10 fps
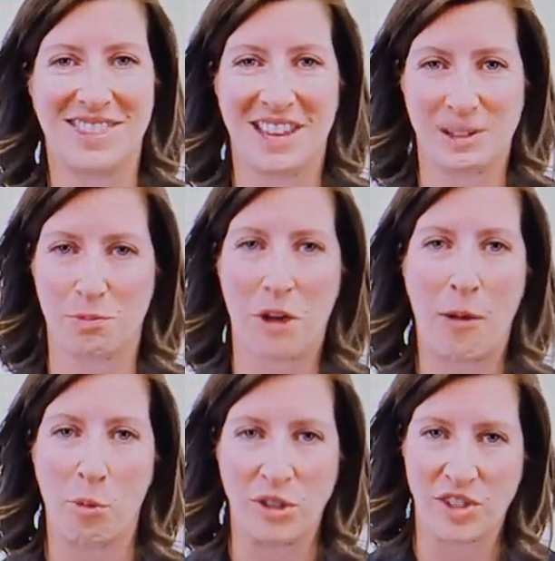that's
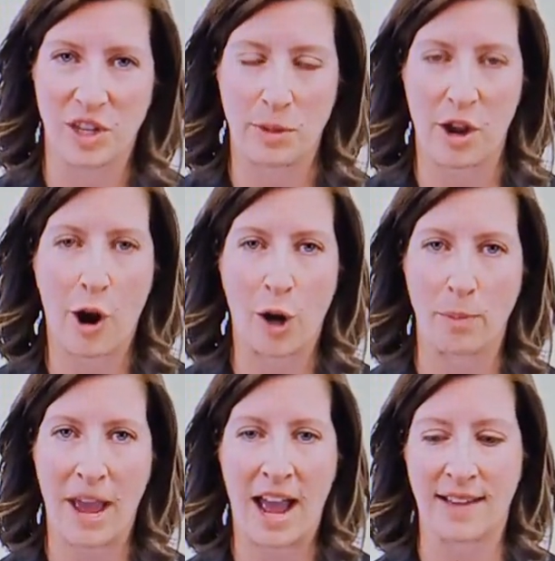probably just going to be a
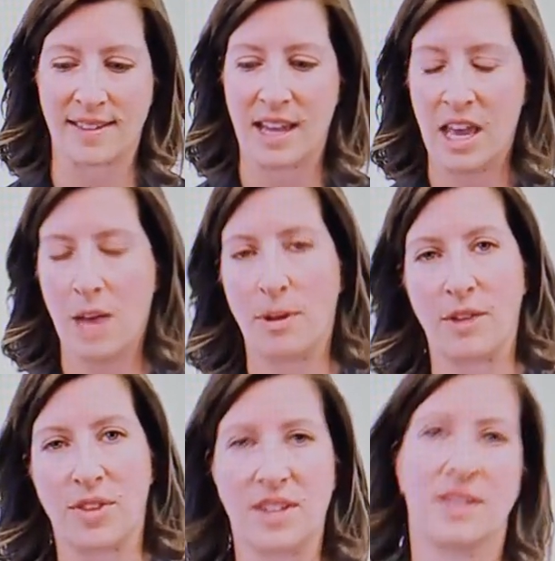hard pass. But
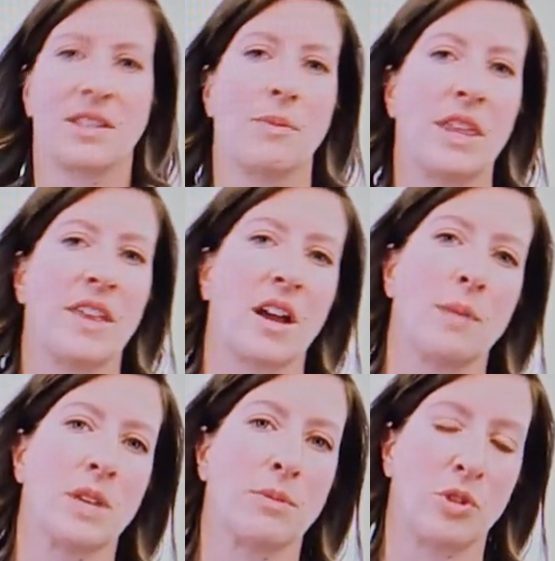if this is something that
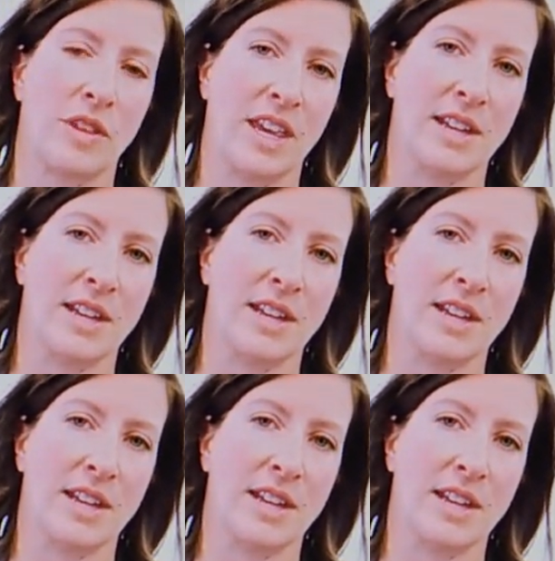comes up during the